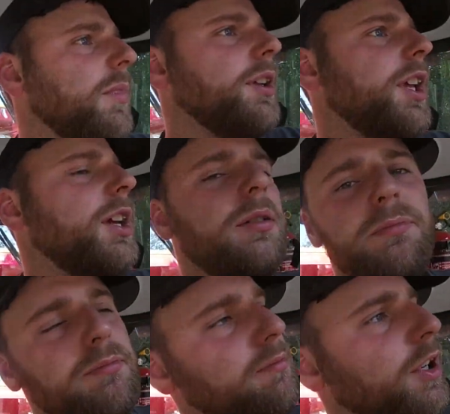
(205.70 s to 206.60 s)
Monday
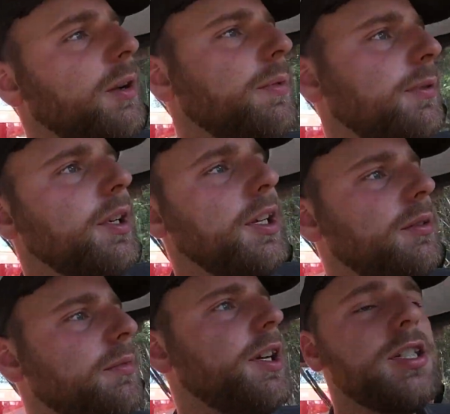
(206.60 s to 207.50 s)
probably
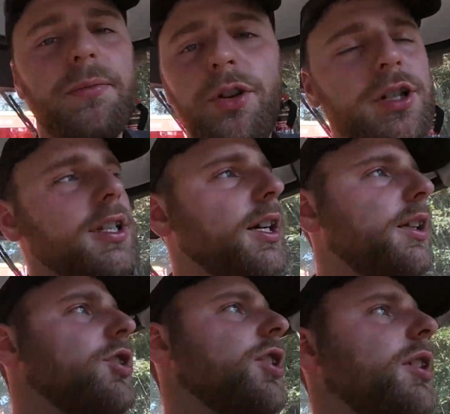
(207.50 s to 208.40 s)
make some more
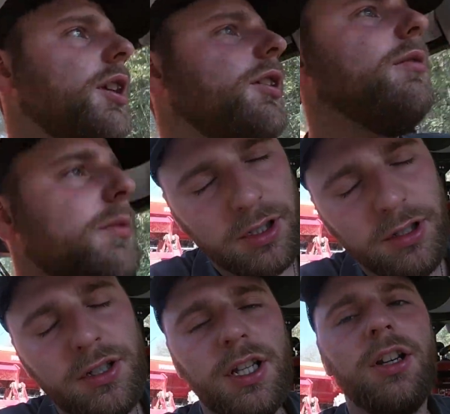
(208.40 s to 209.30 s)
silage, and then on
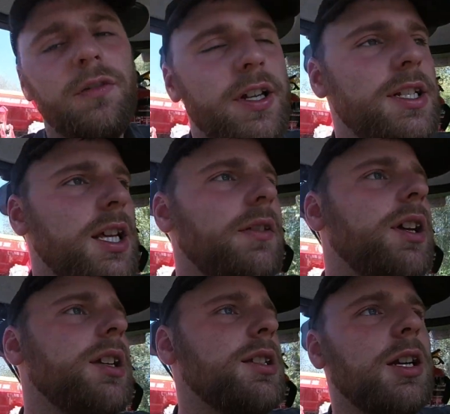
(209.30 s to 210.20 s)
Tuesday or Wednesday we
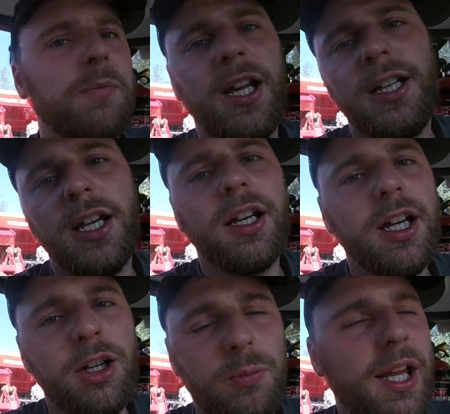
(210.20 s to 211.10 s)
can start planting
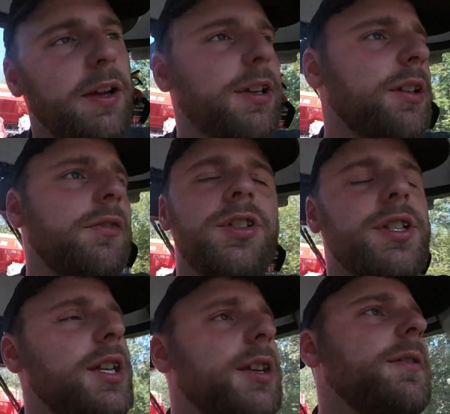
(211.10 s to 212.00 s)
again or plowing. We'll
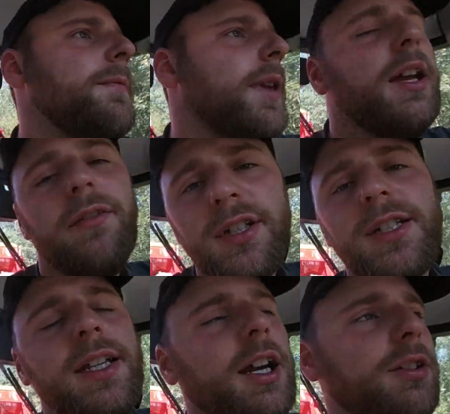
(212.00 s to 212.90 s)
see. We'll
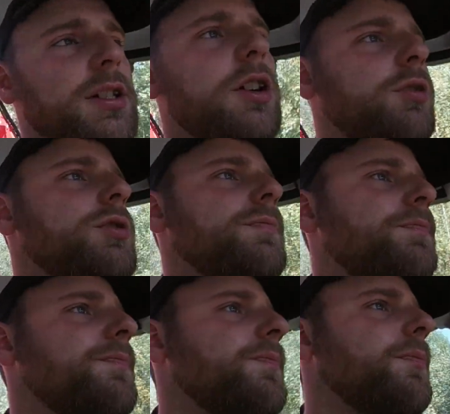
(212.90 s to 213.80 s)
see how this goes.
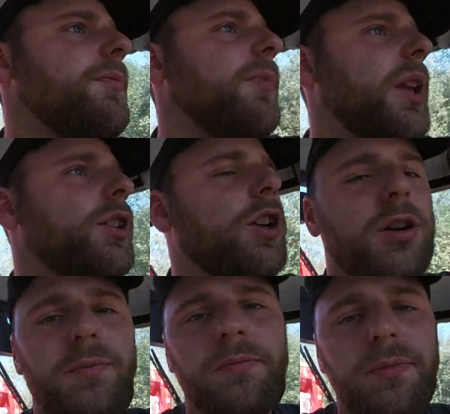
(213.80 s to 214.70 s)

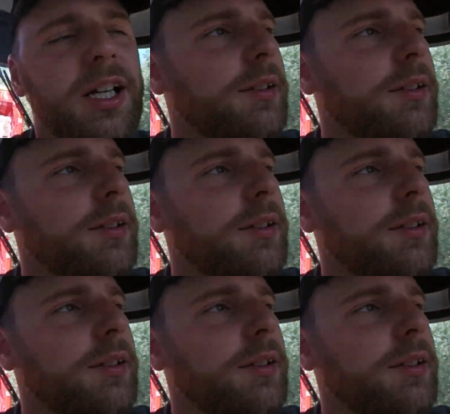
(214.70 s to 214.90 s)
But